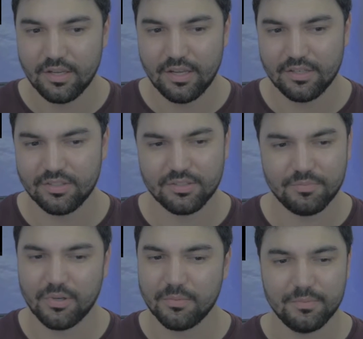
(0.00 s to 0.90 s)
And it's just
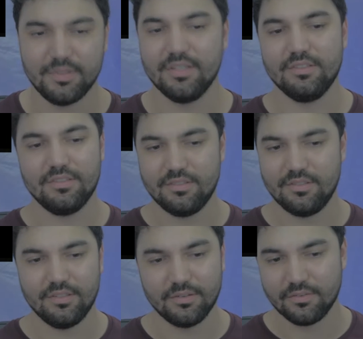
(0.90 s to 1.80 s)
probably because it's,
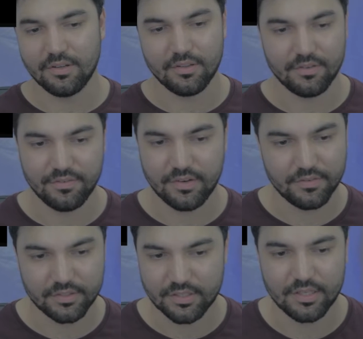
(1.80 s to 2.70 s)
on their
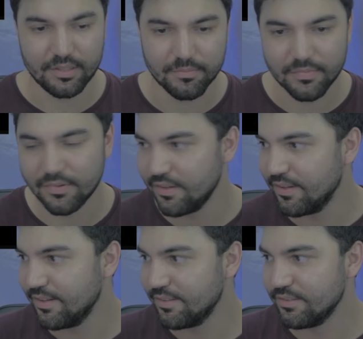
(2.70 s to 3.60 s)
favorite team,
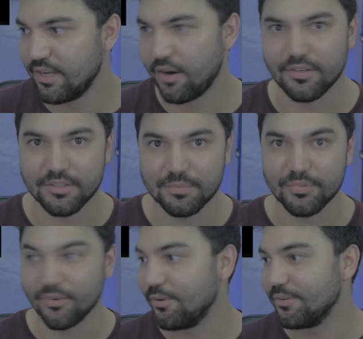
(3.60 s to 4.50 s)
Darren
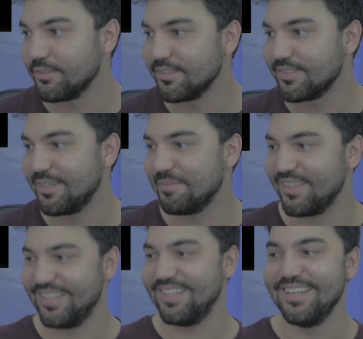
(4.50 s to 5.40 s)
Sproles or
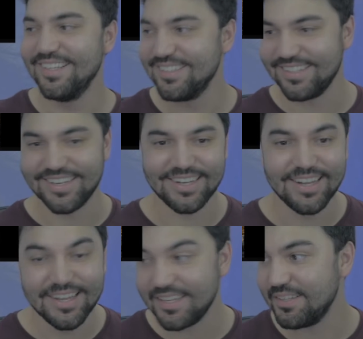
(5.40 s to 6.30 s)
something tonight.
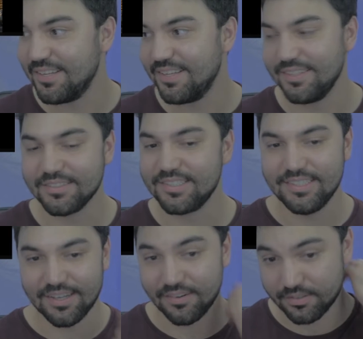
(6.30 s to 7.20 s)
You'll see
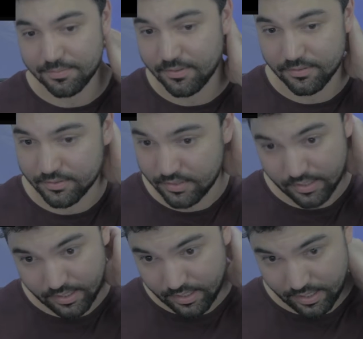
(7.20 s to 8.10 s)
Darren Sproles
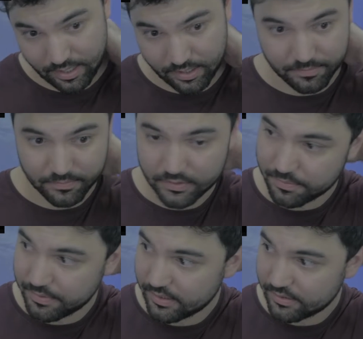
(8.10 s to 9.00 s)

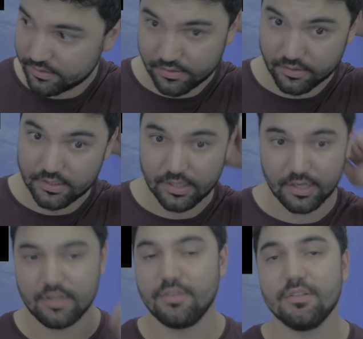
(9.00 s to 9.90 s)
just because it's Thursday
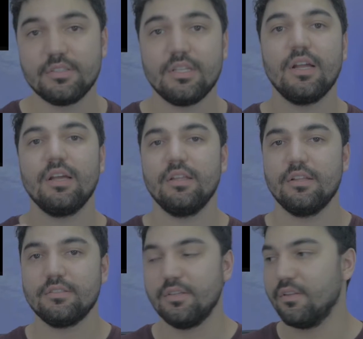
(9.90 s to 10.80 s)
night. Thursday night,
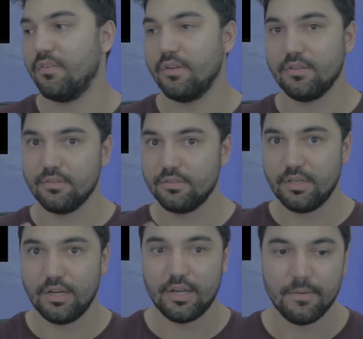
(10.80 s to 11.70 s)
that's another thing.
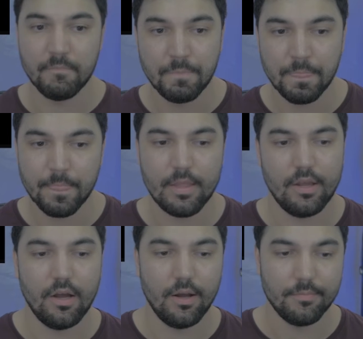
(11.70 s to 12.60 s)
Thursday night,
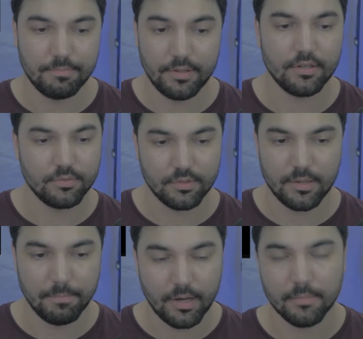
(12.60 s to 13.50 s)
the players will get a
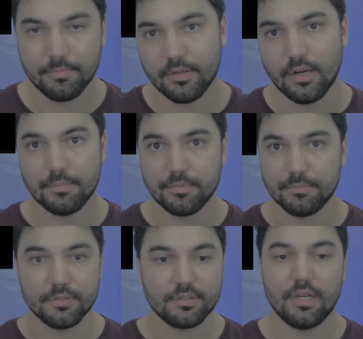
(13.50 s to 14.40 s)
bump up in
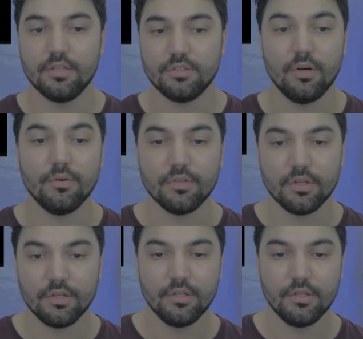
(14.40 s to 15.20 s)
percentage owned